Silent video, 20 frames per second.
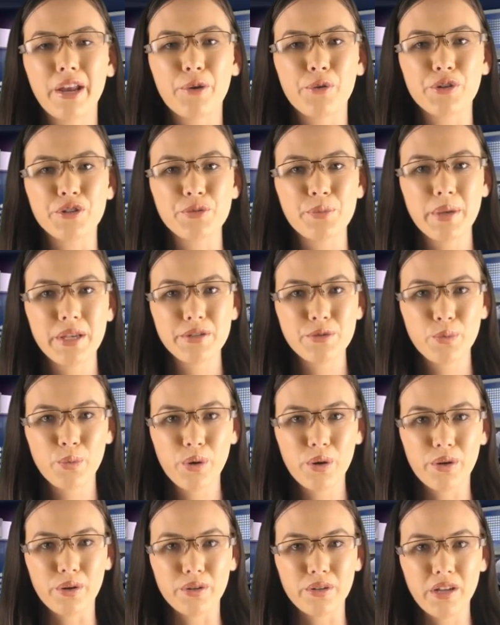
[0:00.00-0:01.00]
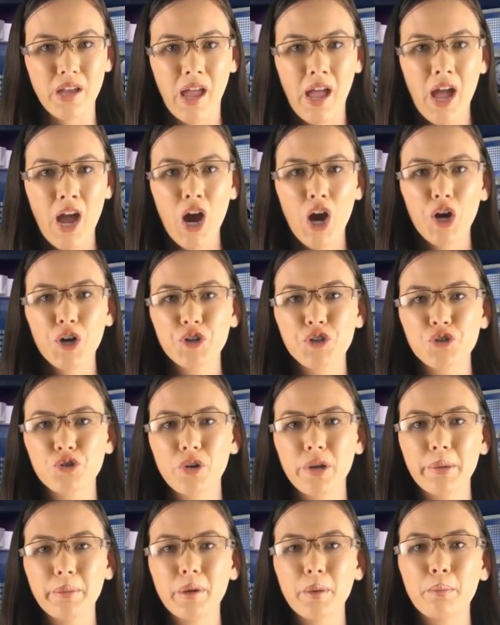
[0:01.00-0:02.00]
aerospace world are
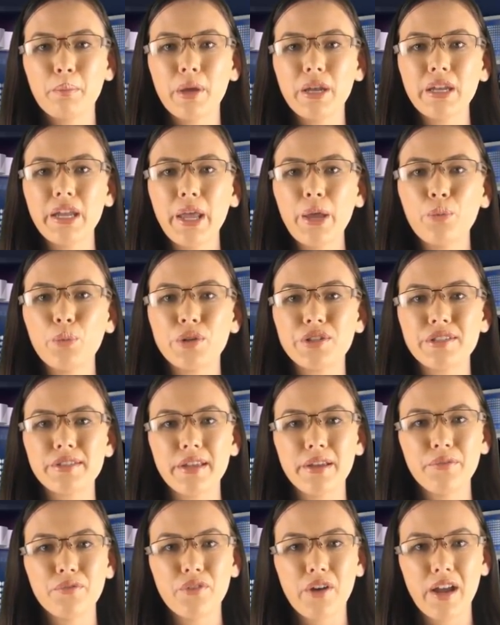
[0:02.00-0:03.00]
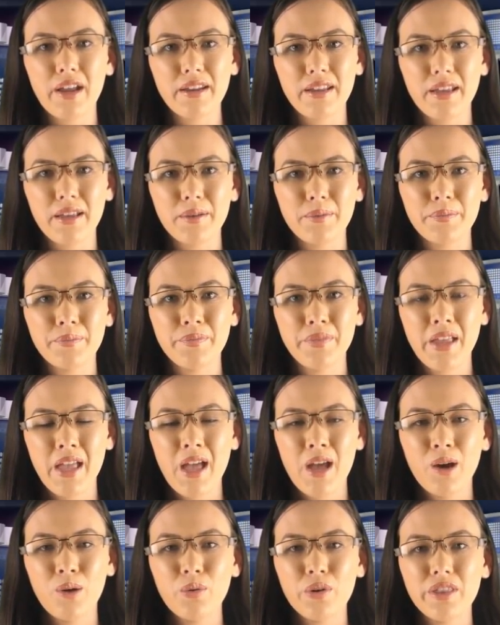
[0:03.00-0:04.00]
streamed Monday, Wednesday, and Friday,
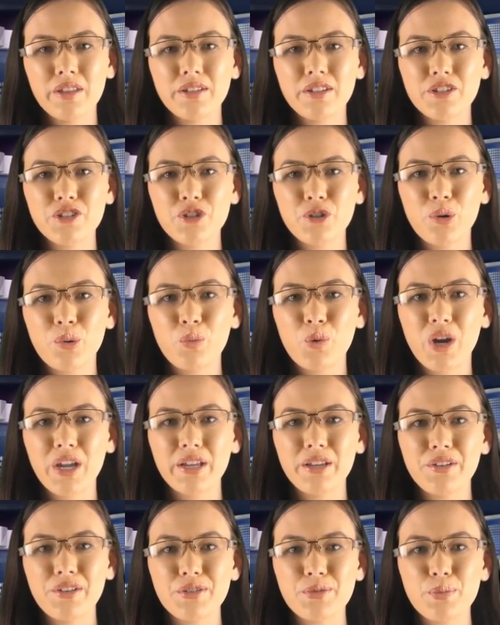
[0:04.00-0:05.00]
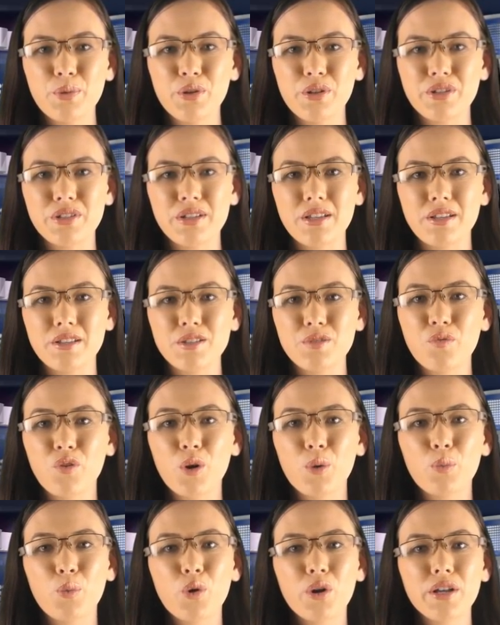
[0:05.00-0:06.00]
with additional breaking news bulletins for
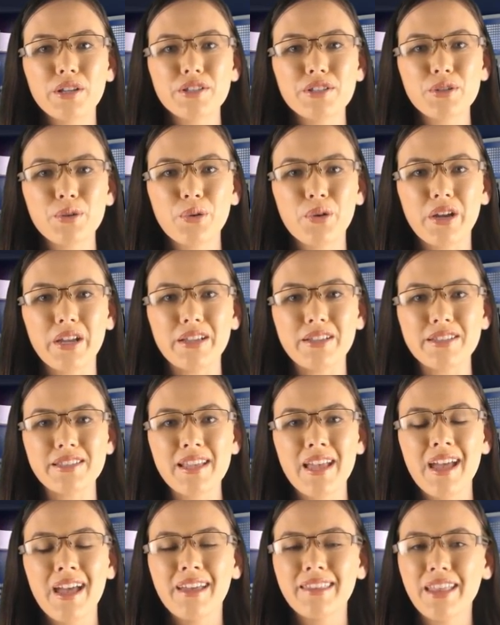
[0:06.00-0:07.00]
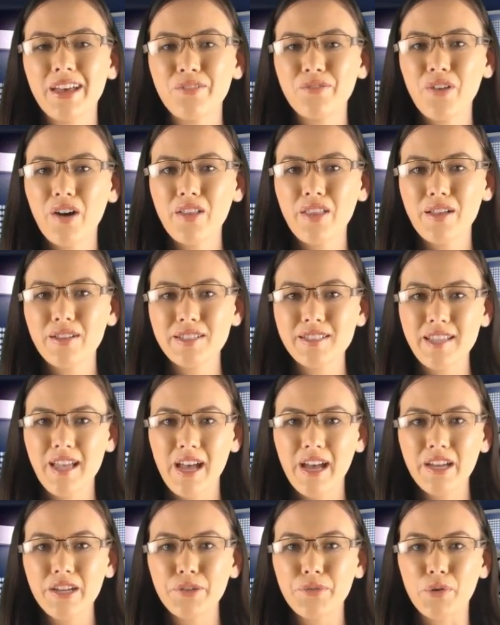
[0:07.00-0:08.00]
important stories that fall
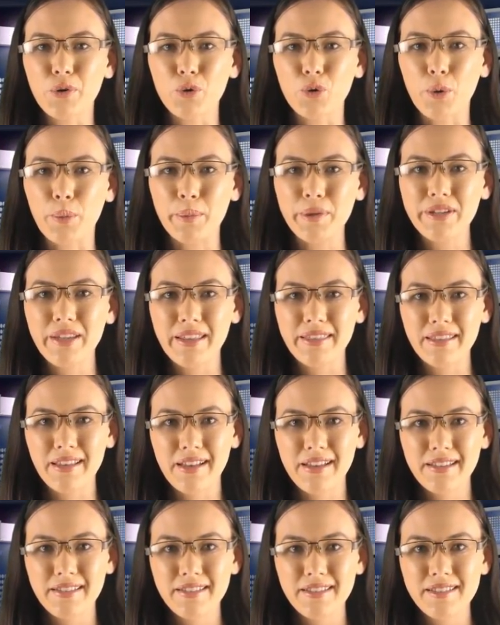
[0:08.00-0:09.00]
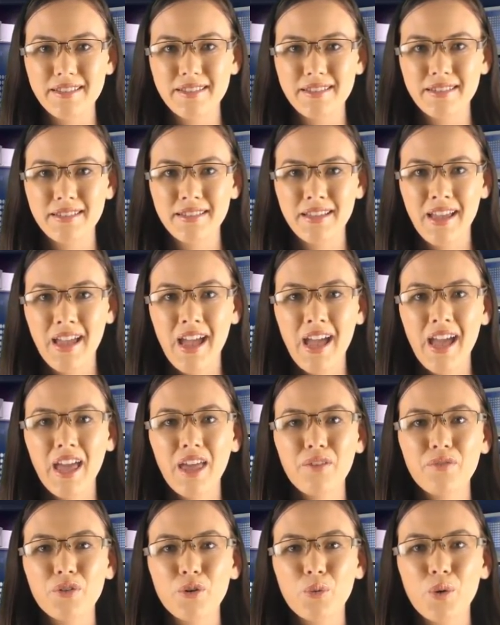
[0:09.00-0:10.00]
outside of our normal deadlines.
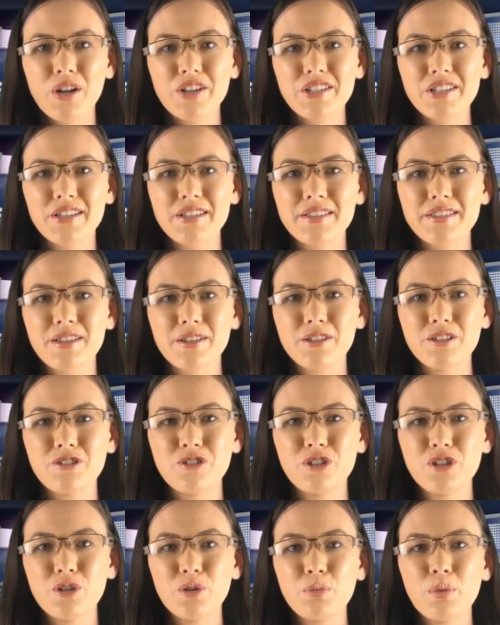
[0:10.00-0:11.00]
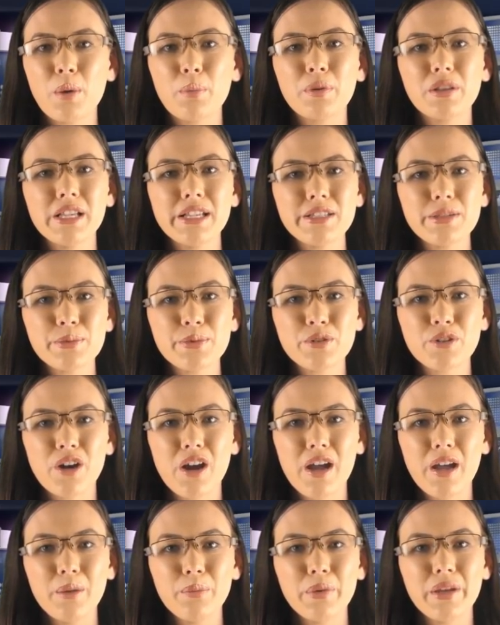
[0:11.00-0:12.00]
If you're watching us on YouTube, please
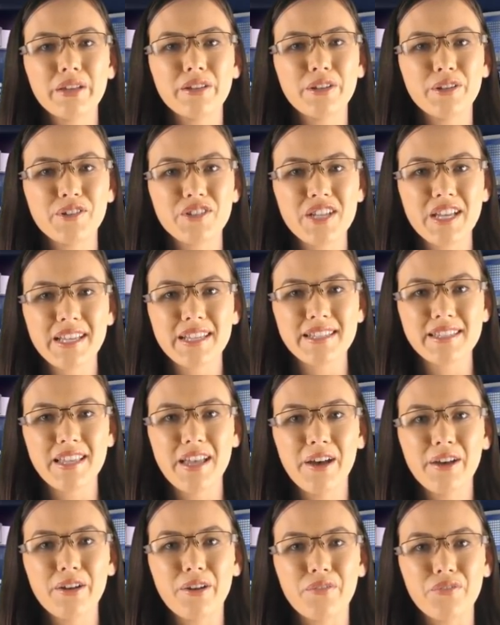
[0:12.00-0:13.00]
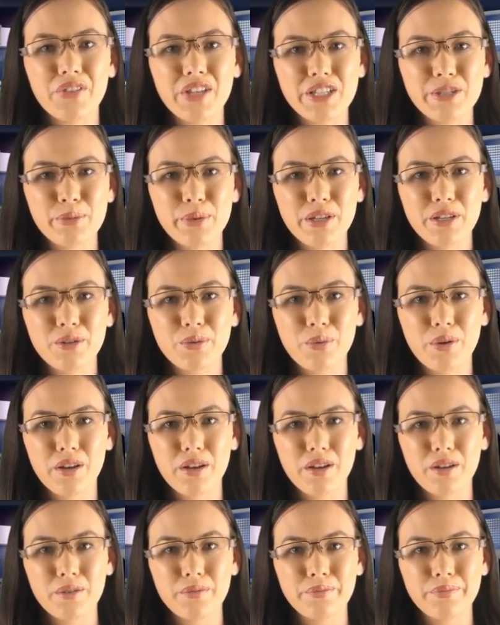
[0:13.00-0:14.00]
subscribe and do check us out on Facebook and
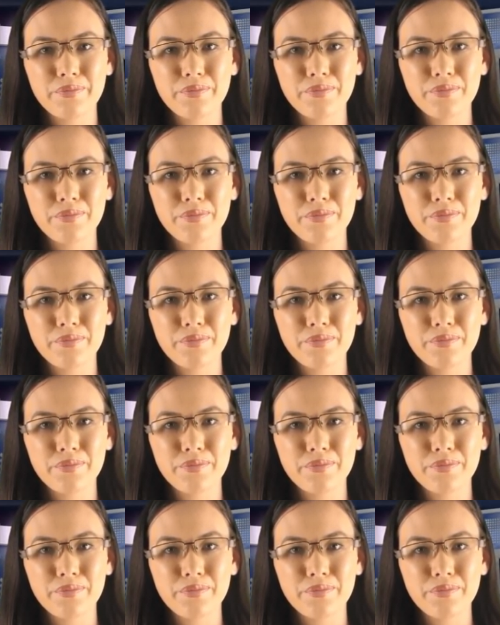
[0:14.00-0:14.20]
Twitter.